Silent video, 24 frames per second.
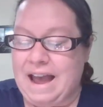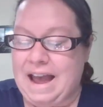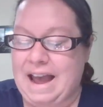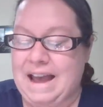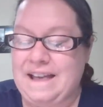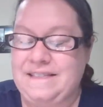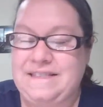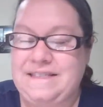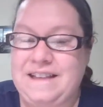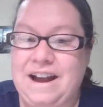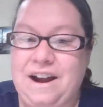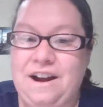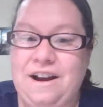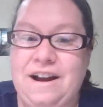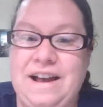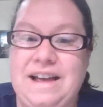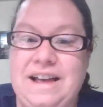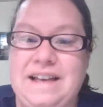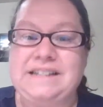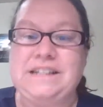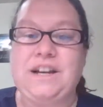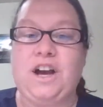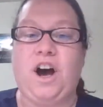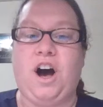And there
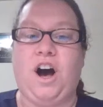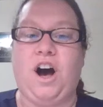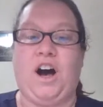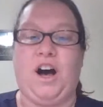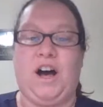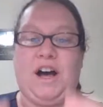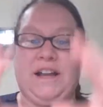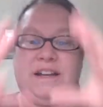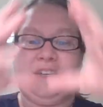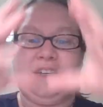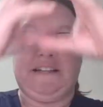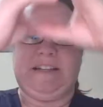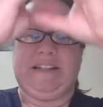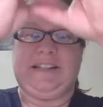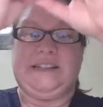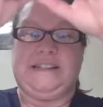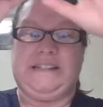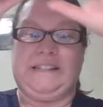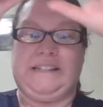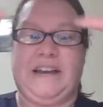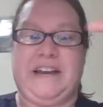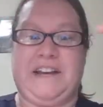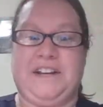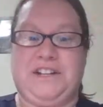is
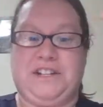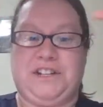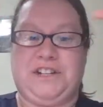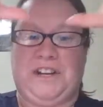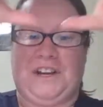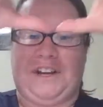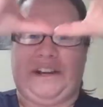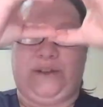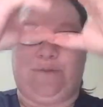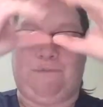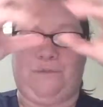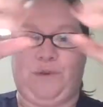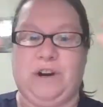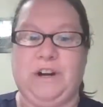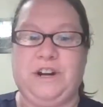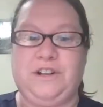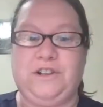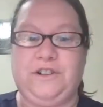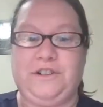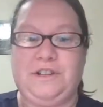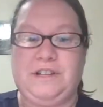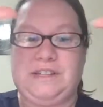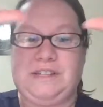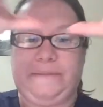condensation. We're going
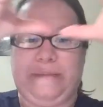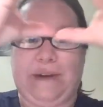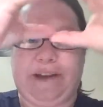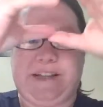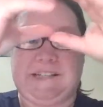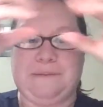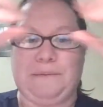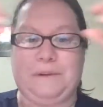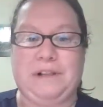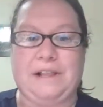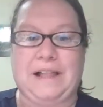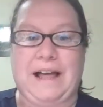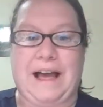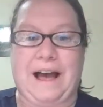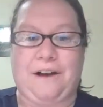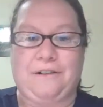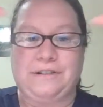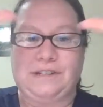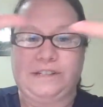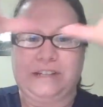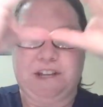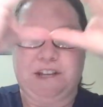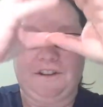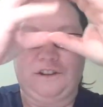to do this to make some
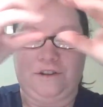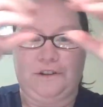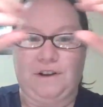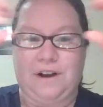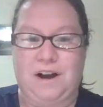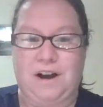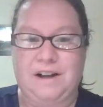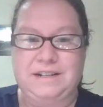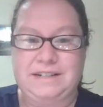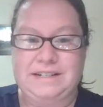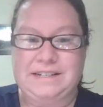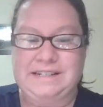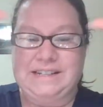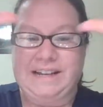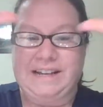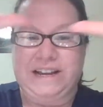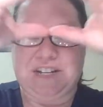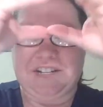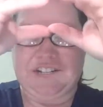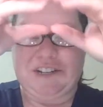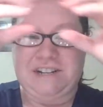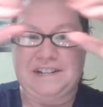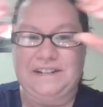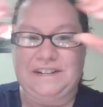clouds. Can you do
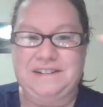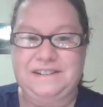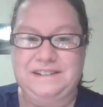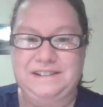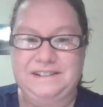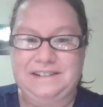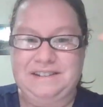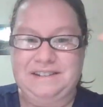condensation?